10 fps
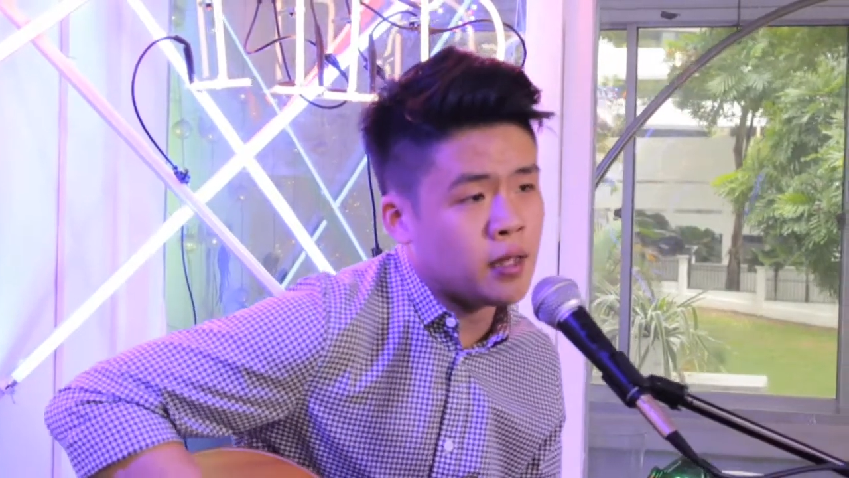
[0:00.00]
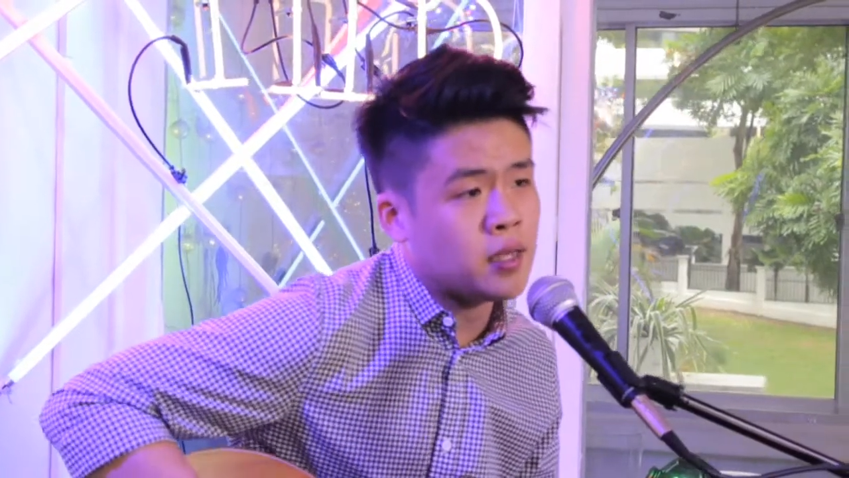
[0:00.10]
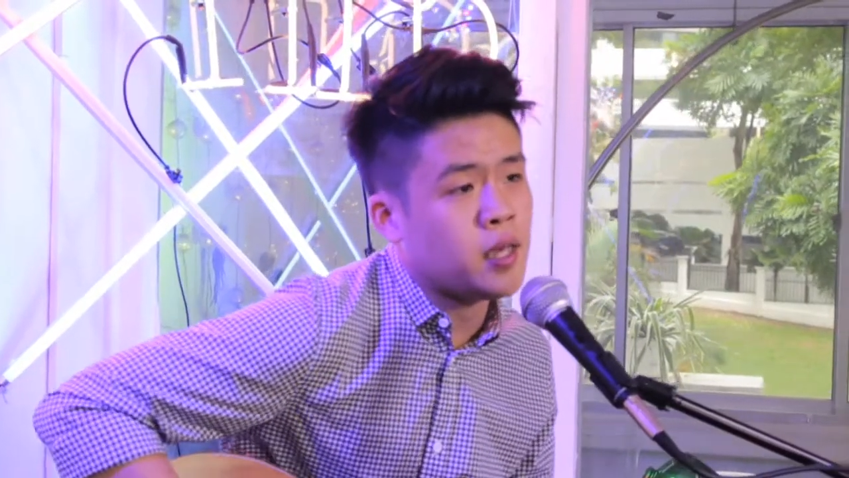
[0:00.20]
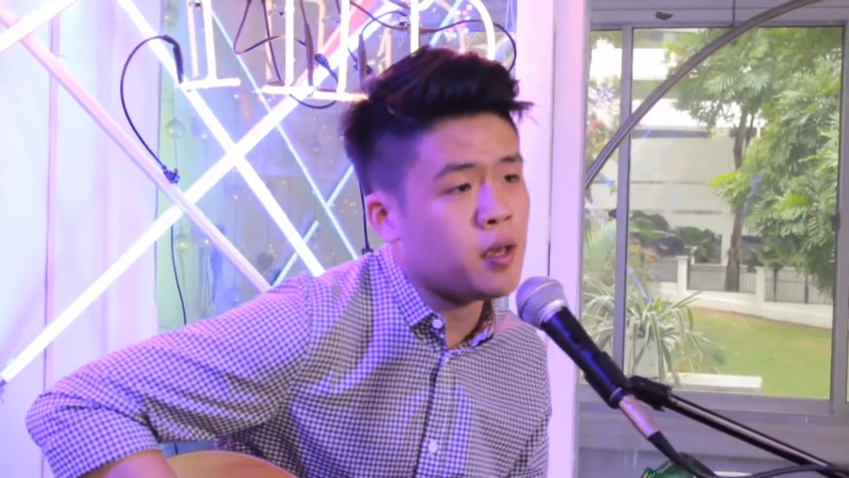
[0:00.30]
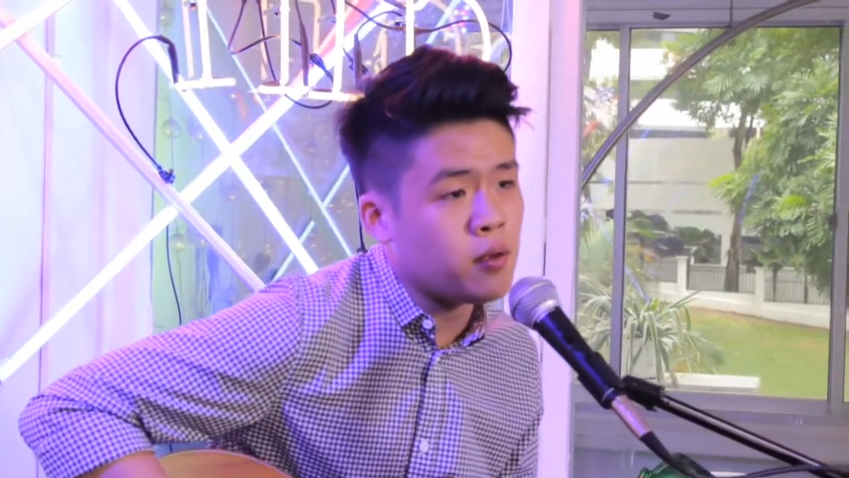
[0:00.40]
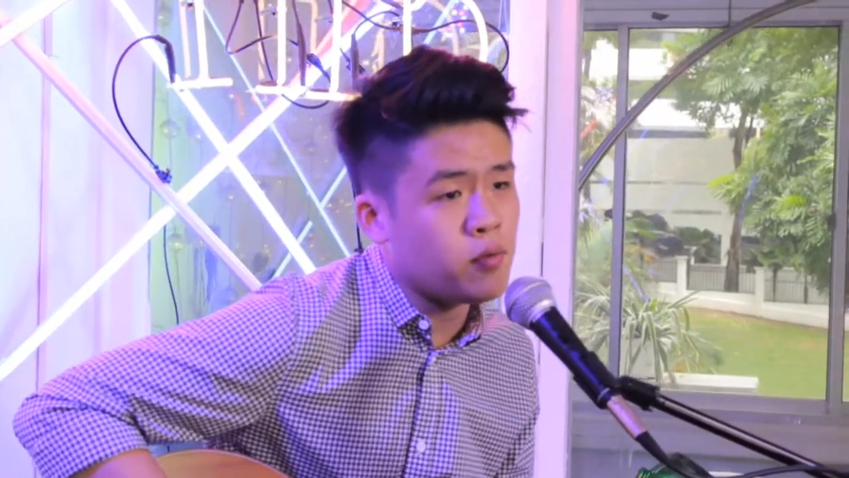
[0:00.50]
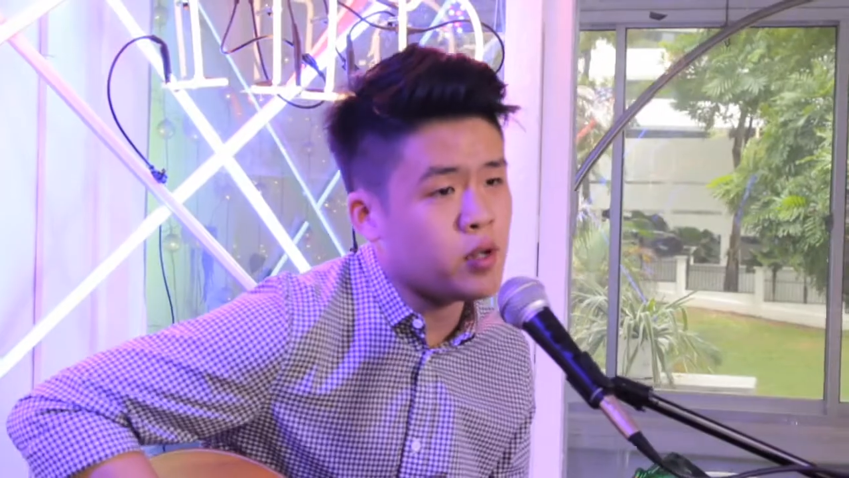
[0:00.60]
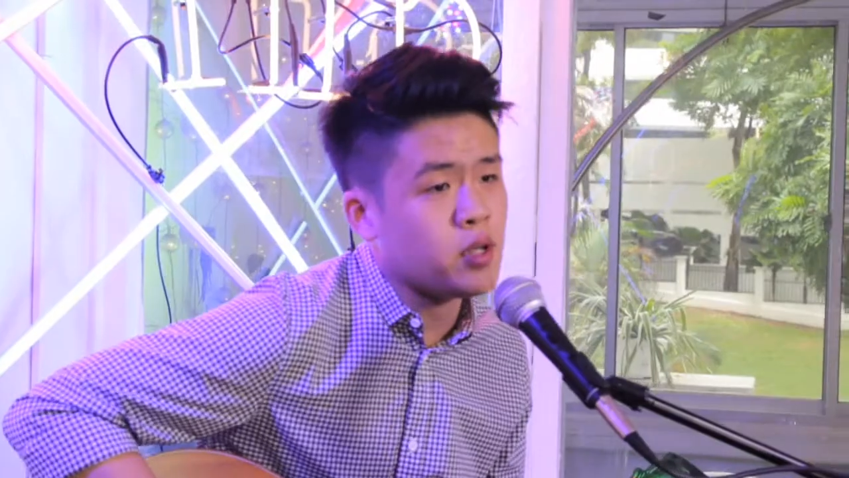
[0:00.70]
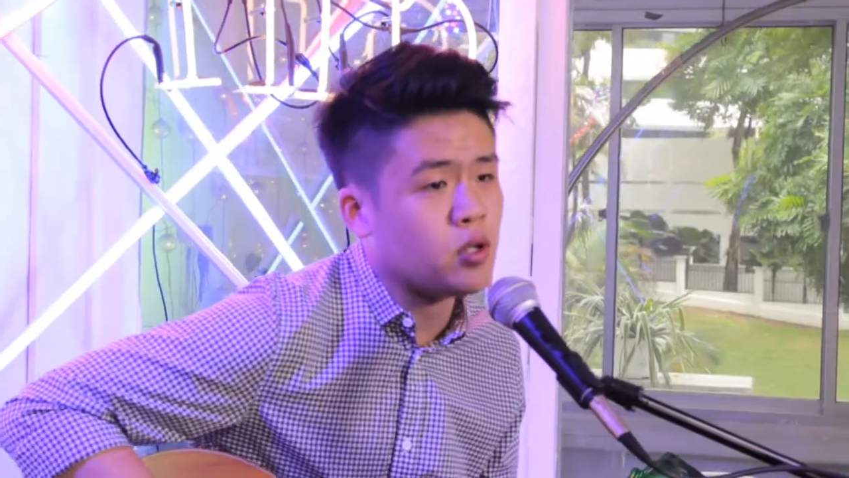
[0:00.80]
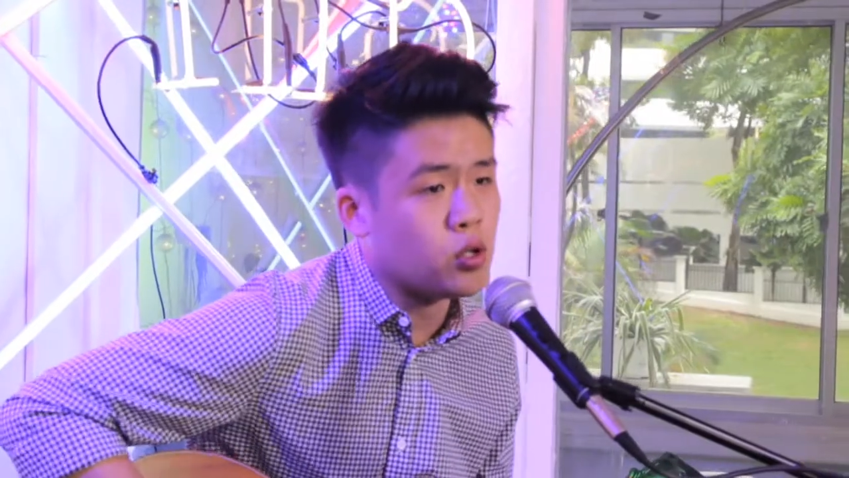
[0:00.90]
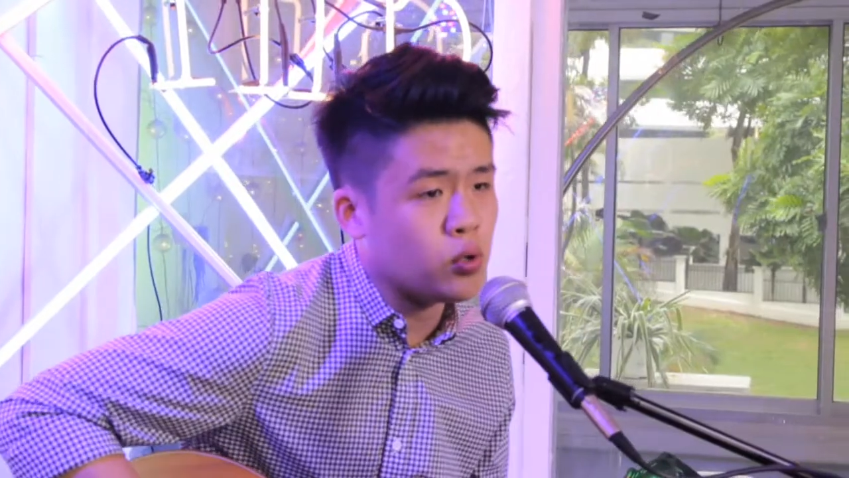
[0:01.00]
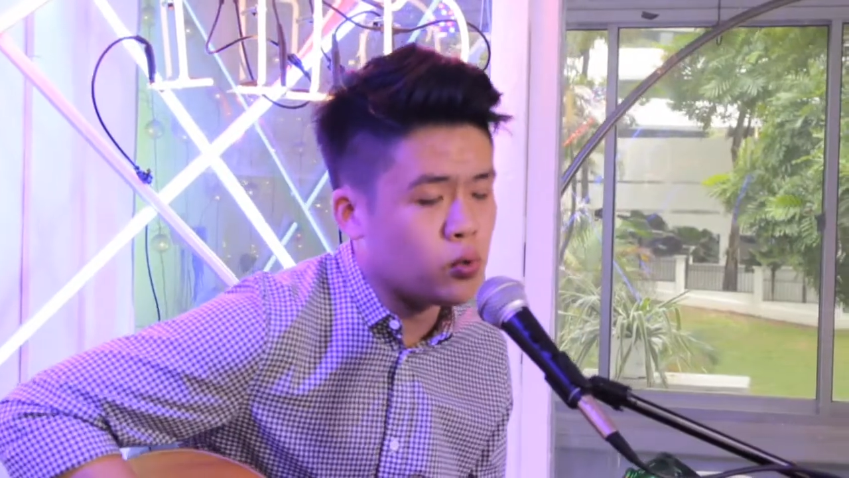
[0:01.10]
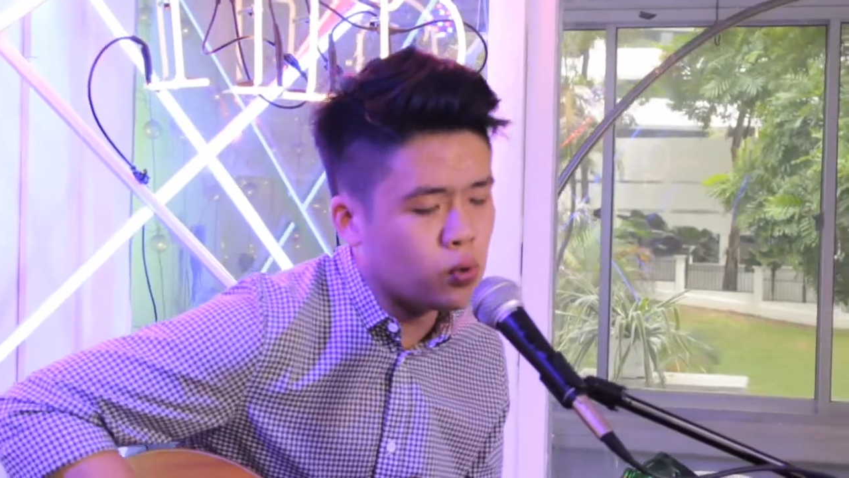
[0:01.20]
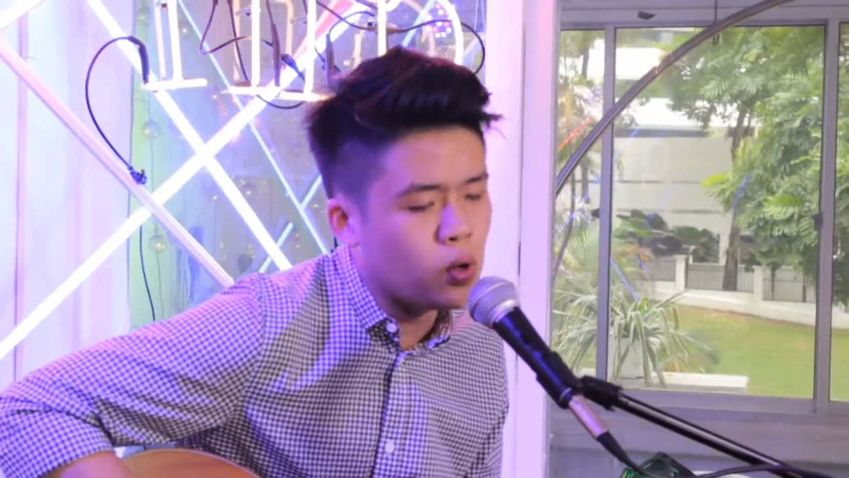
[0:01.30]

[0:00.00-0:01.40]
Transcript: I carry you